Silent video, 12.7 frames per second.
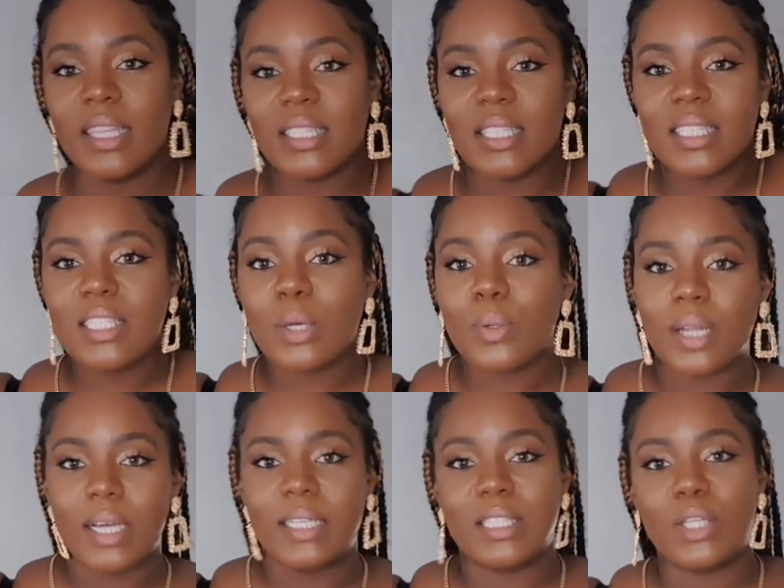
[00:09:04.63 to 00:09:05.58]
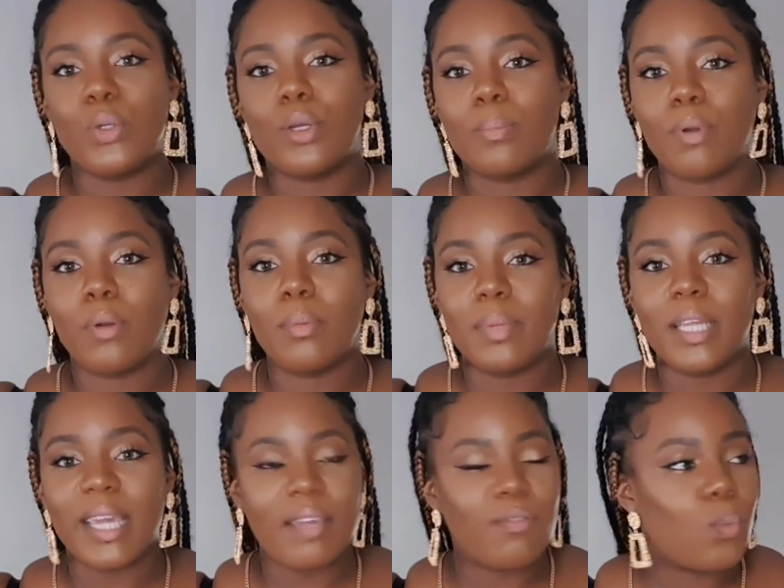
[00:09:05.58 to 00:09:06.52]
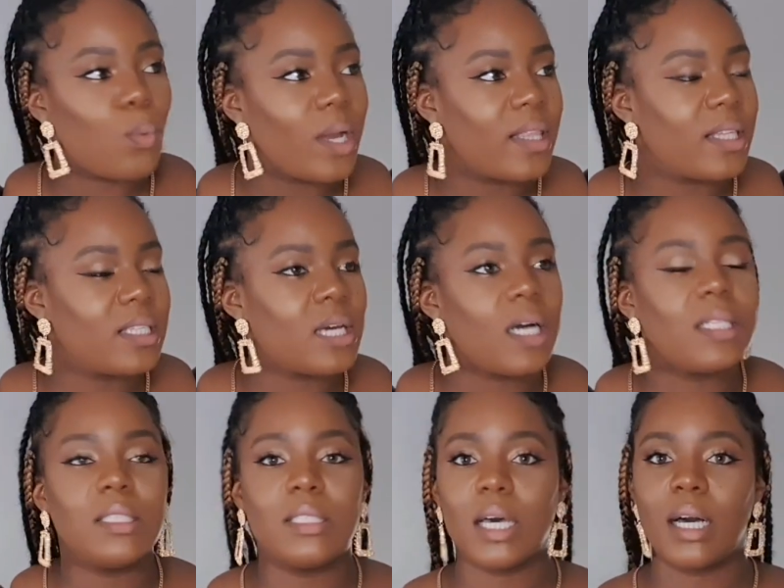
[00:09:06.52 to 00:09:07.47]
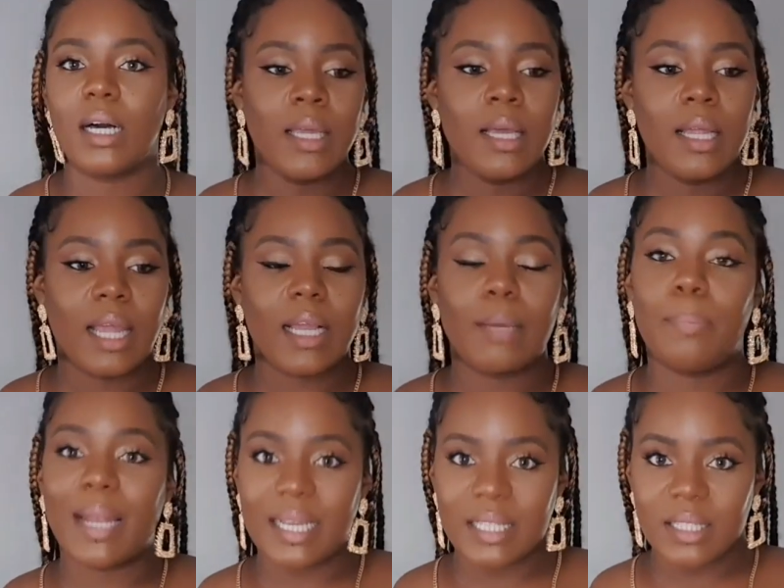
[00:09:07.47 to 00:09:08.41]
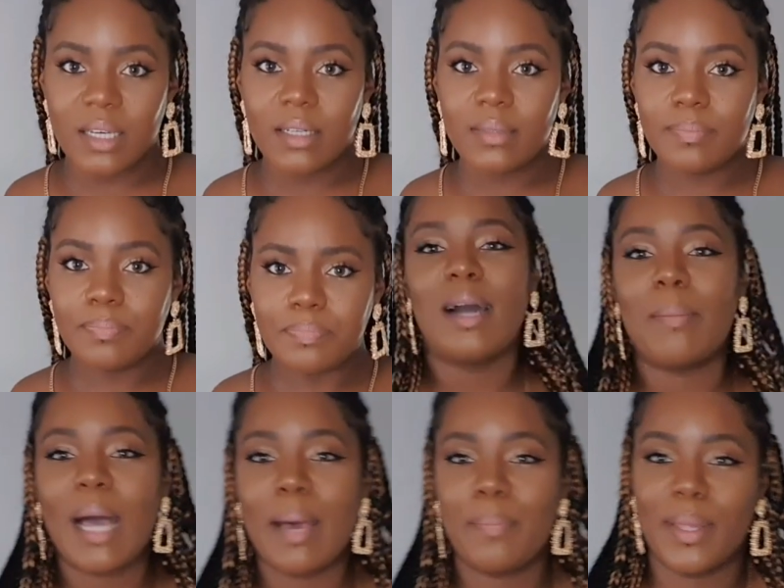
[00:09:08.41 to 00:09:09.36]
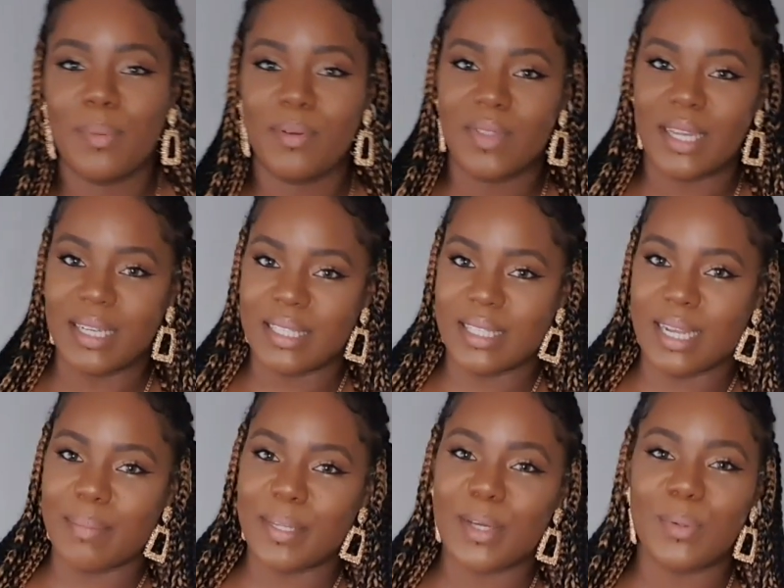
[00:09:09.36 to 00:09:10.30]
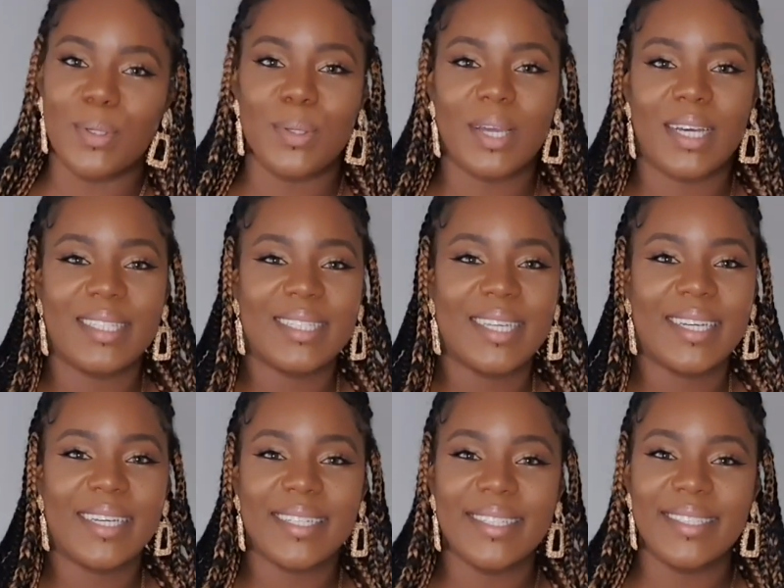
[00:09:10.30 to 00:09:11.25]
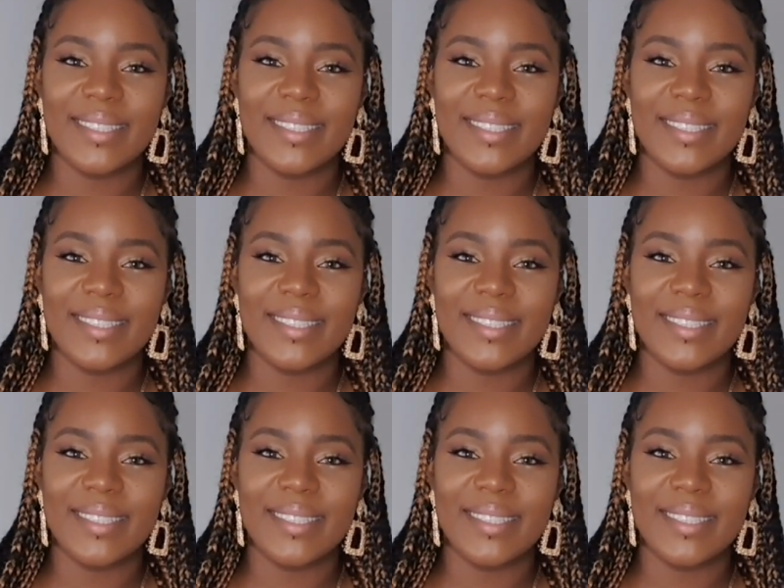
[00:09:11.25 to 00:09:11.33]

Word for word: This is so nice that you could probably even wear this under like a blazer. I'm happy with this. Let me know what you guys think.